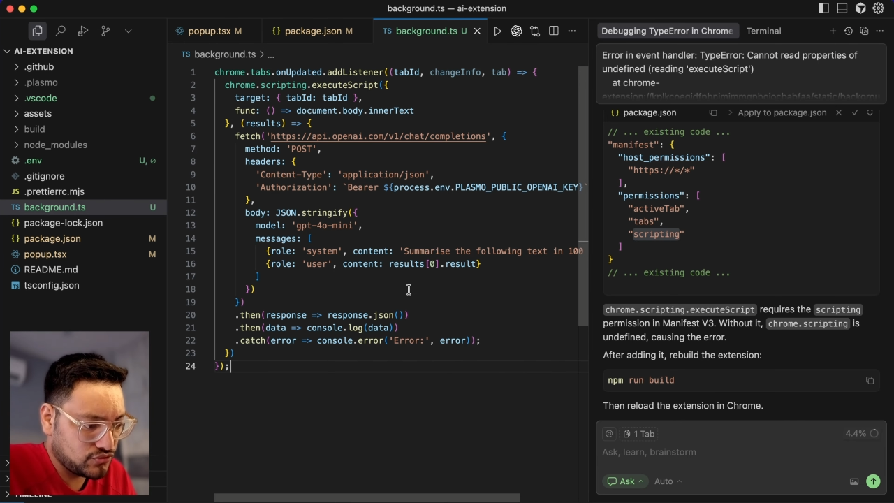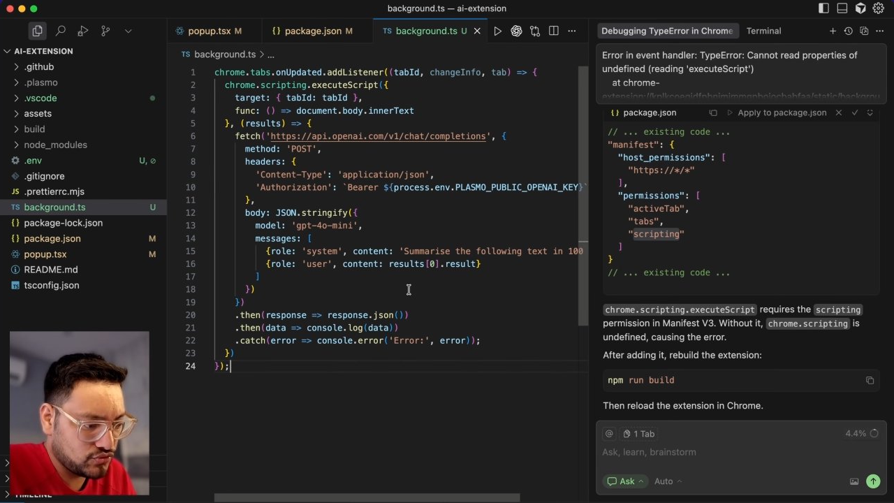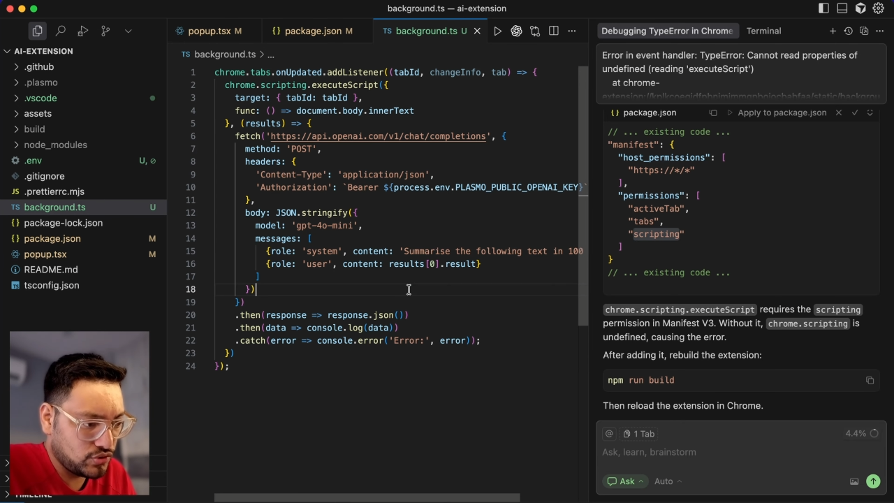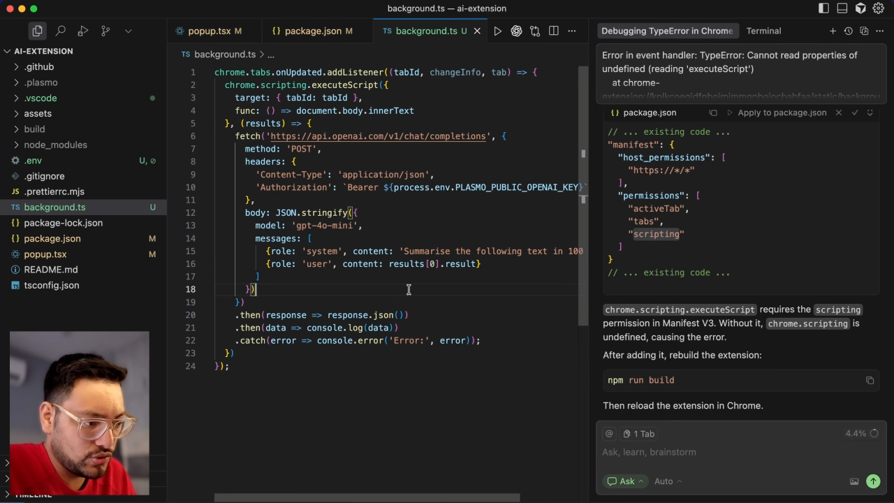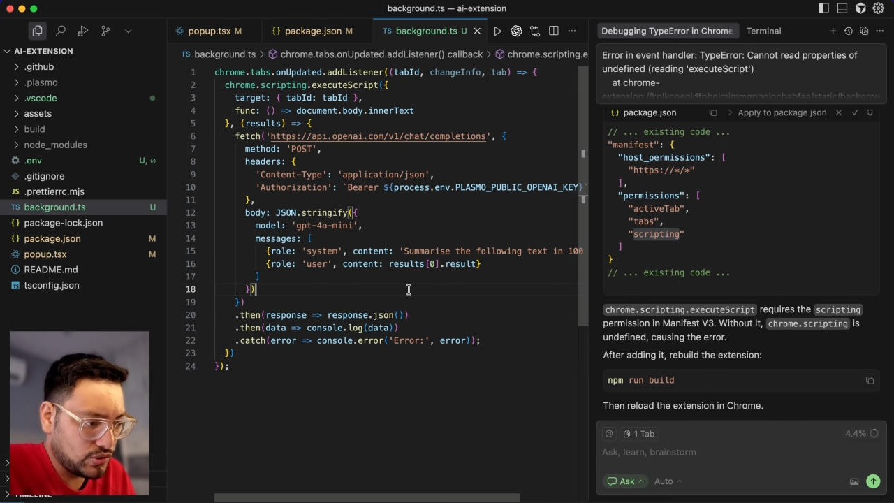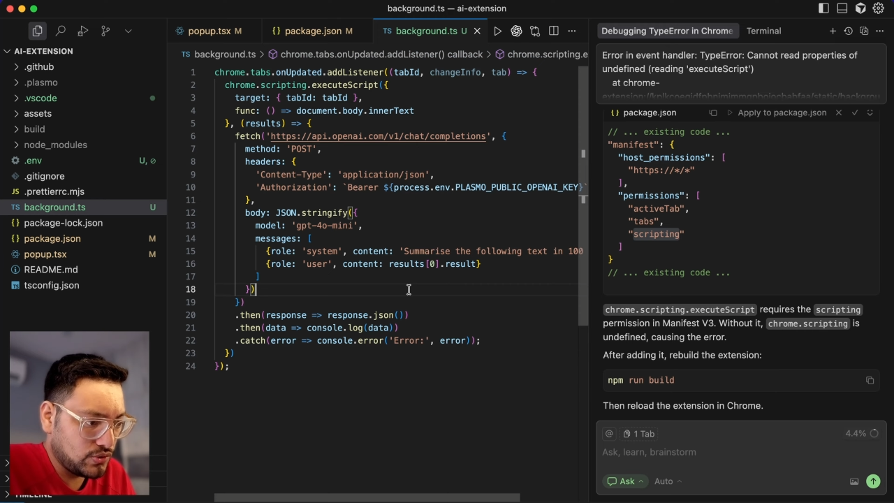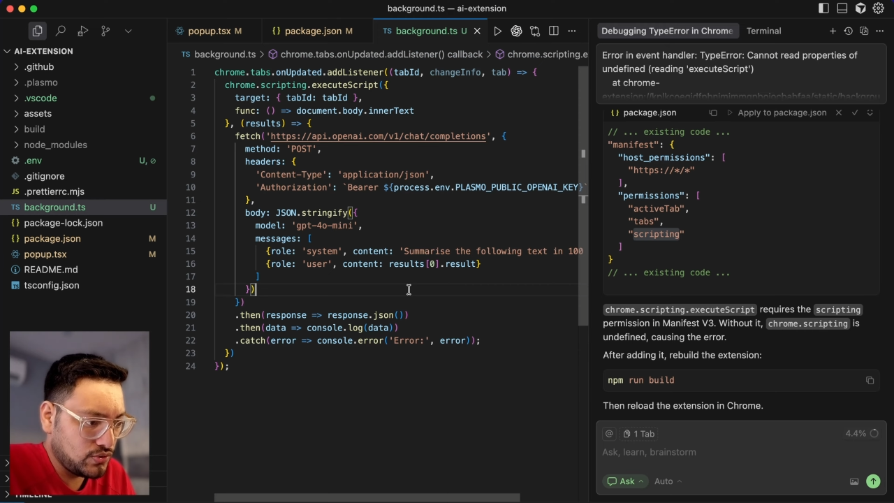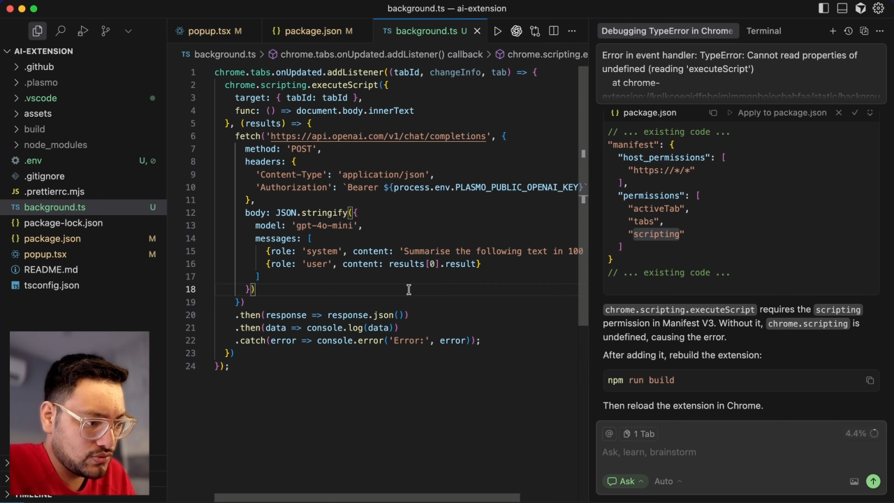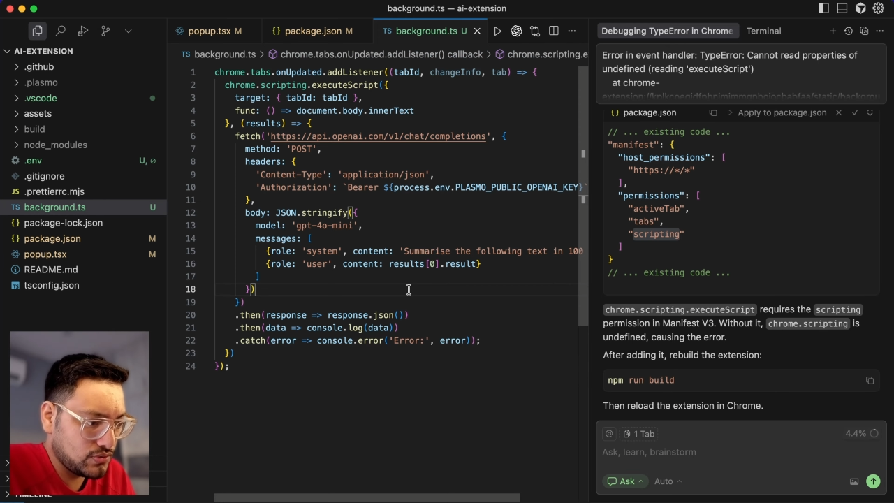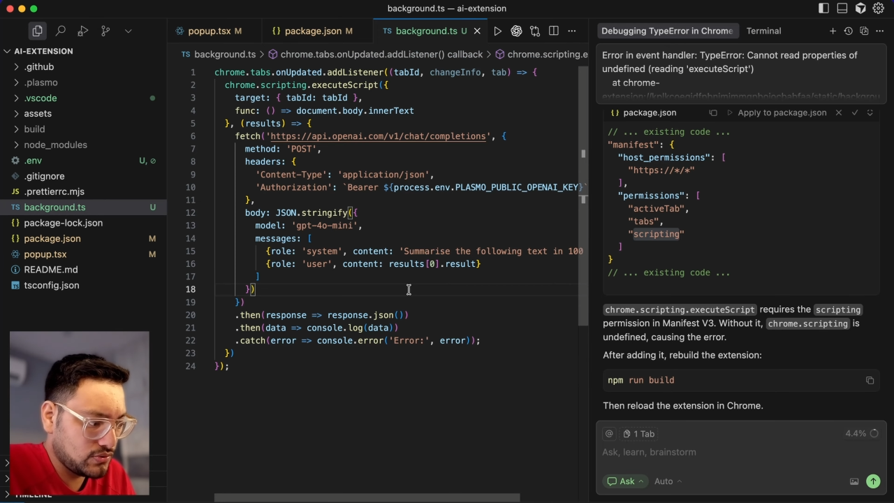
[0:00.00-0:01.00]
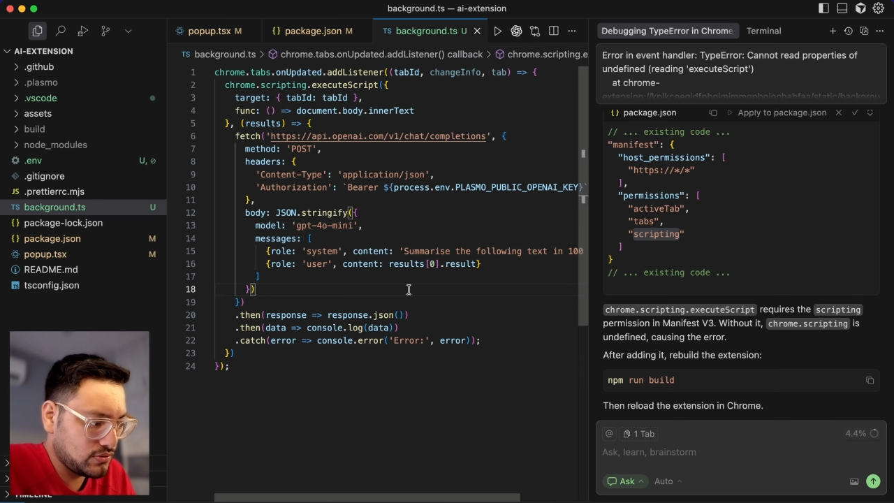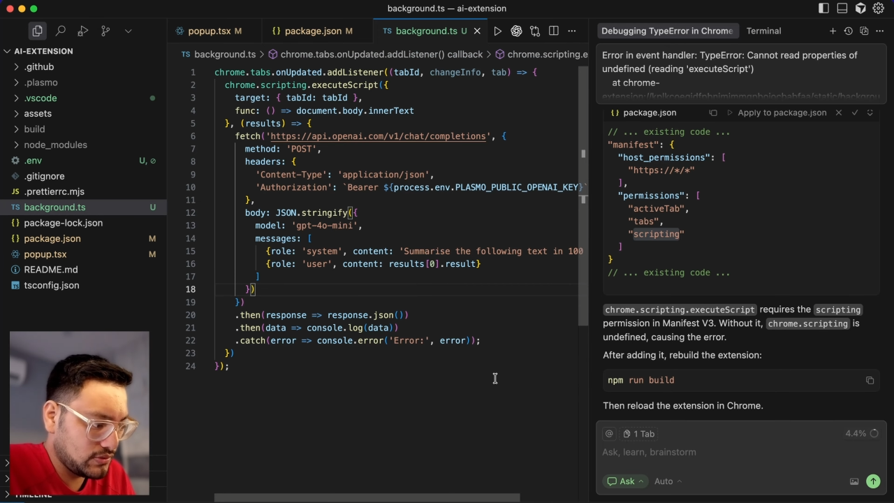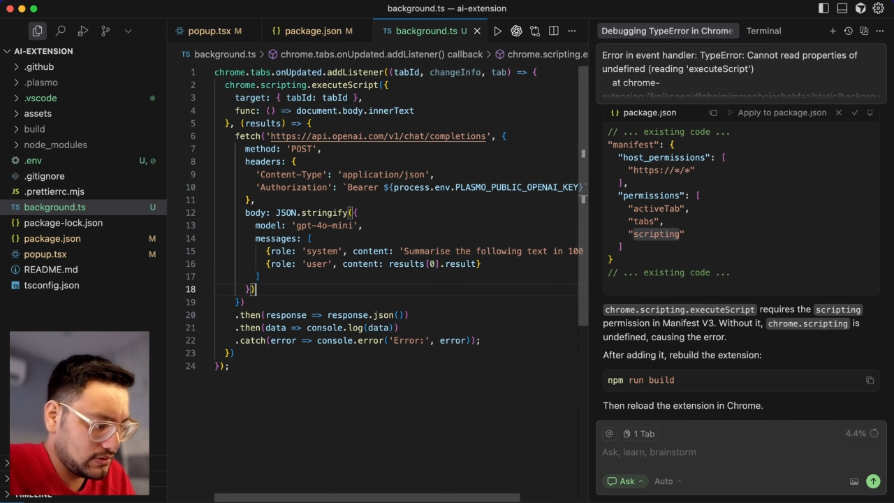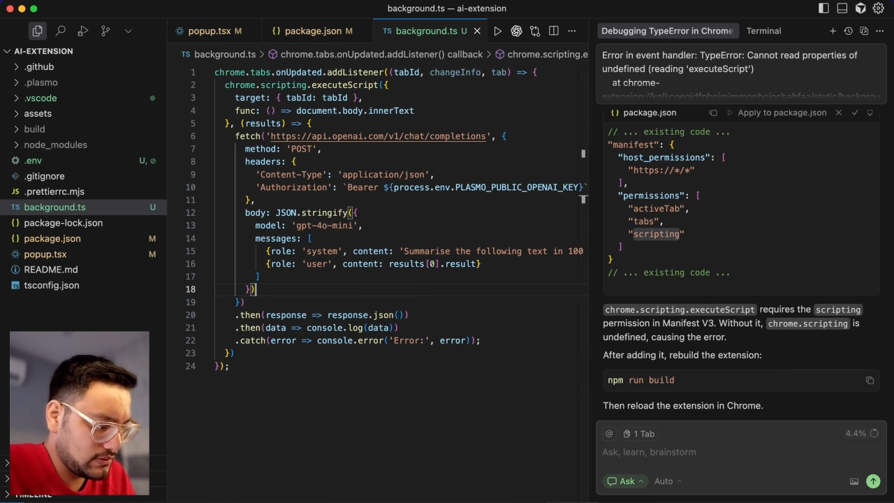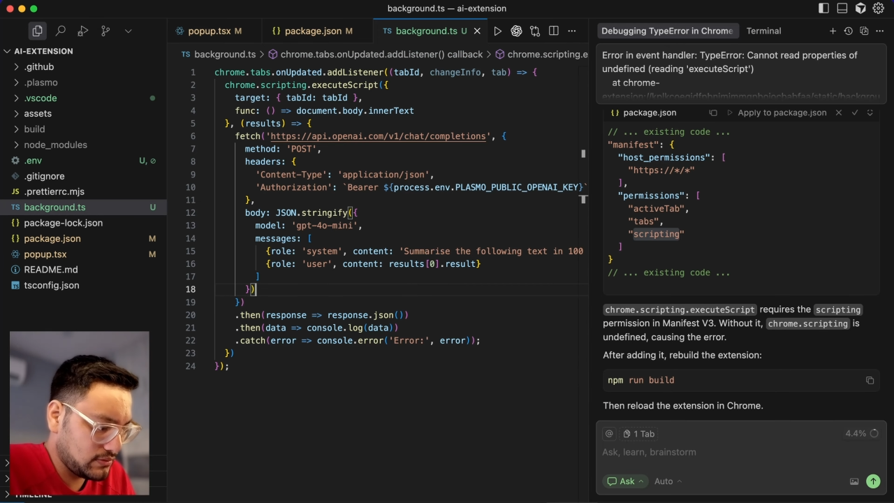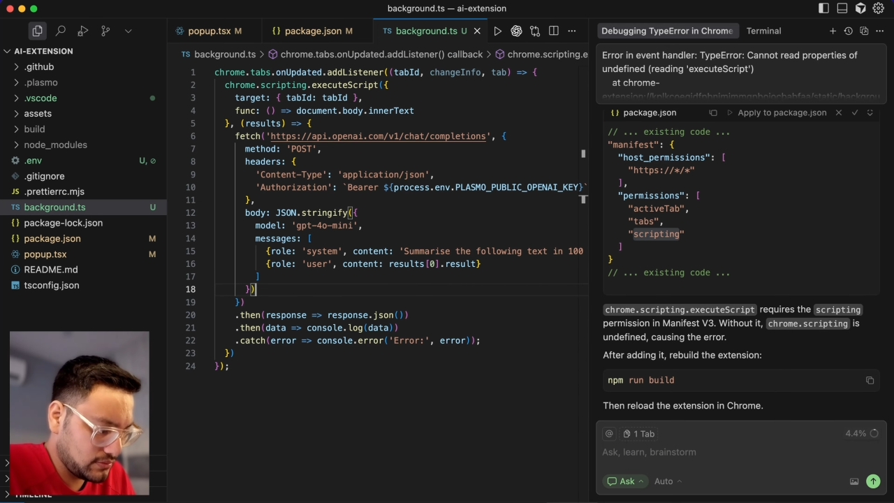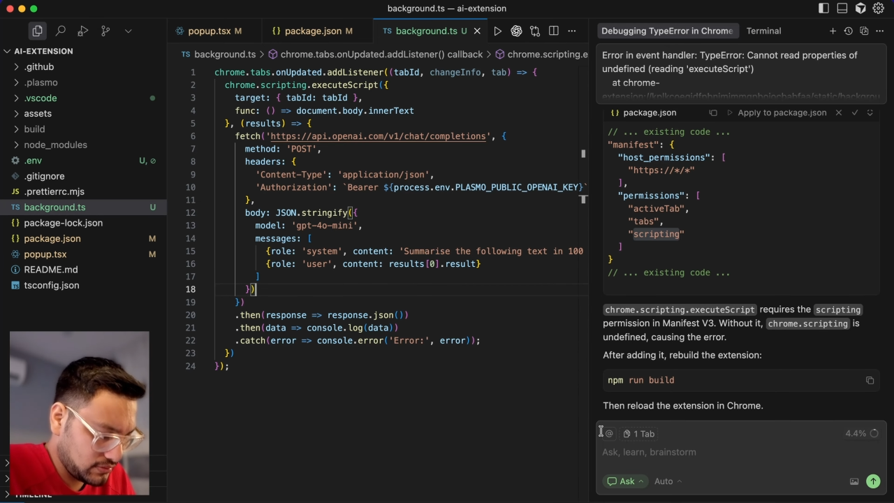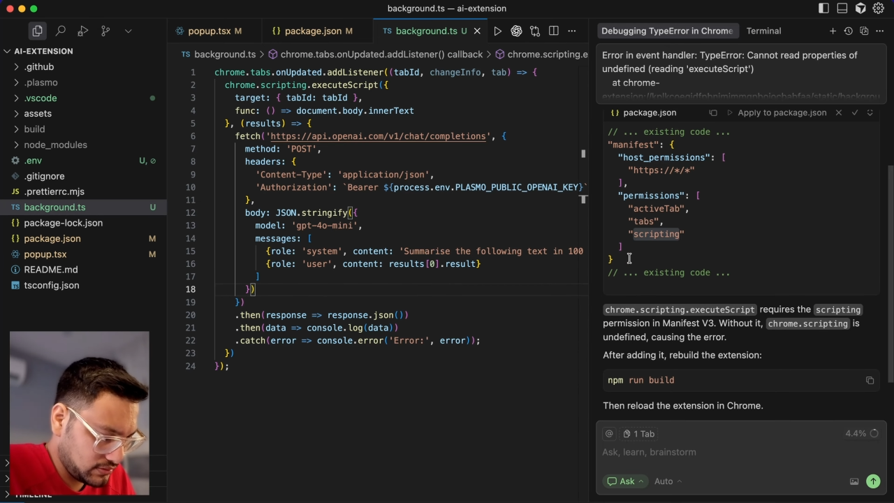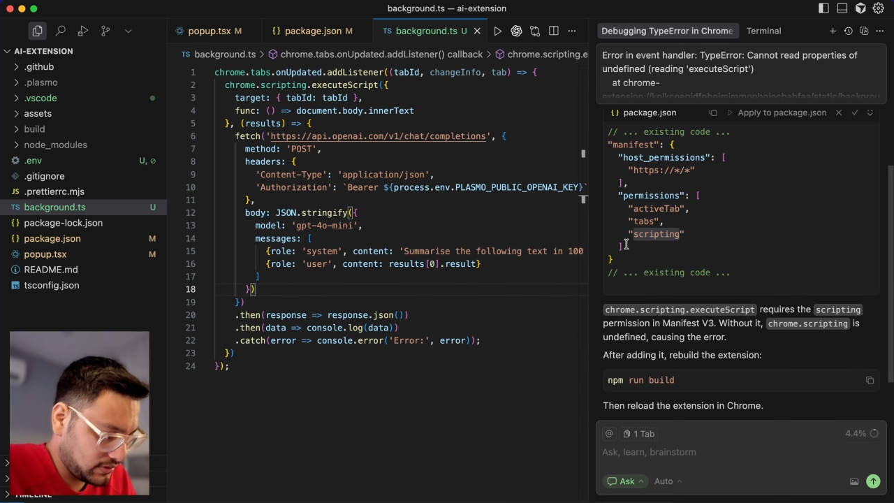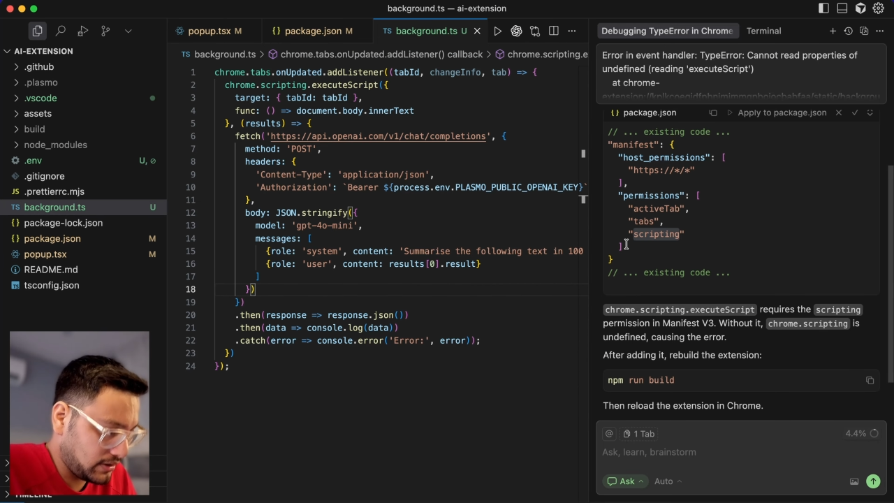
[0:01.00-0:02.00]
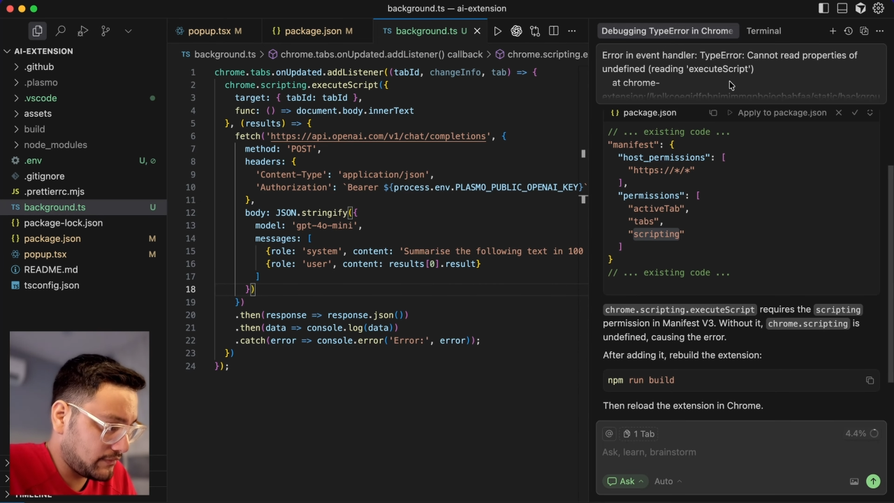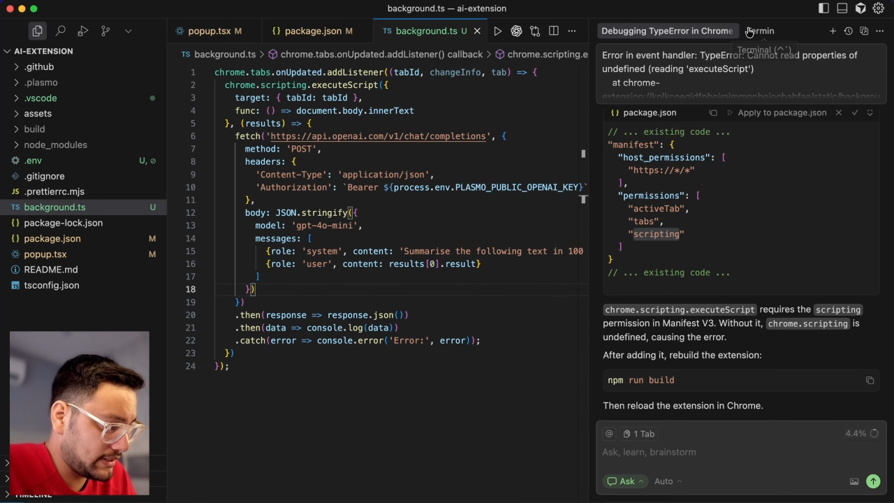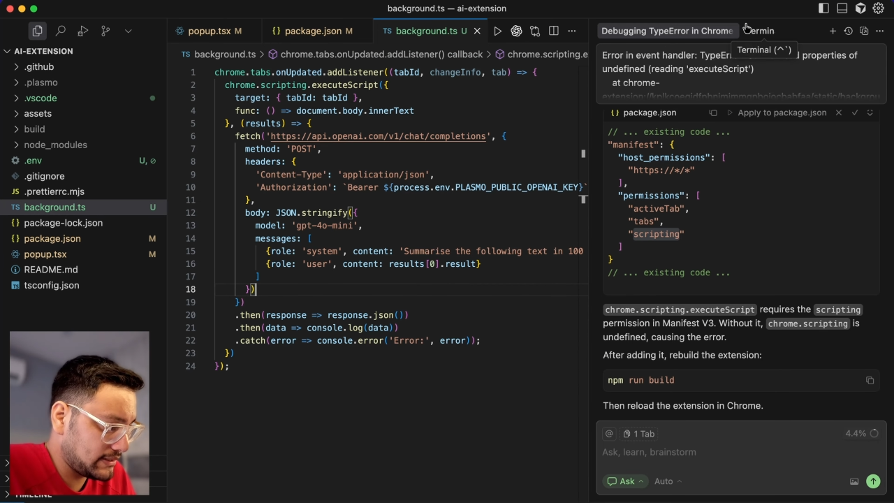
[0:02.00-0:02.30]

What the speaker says: go. All right.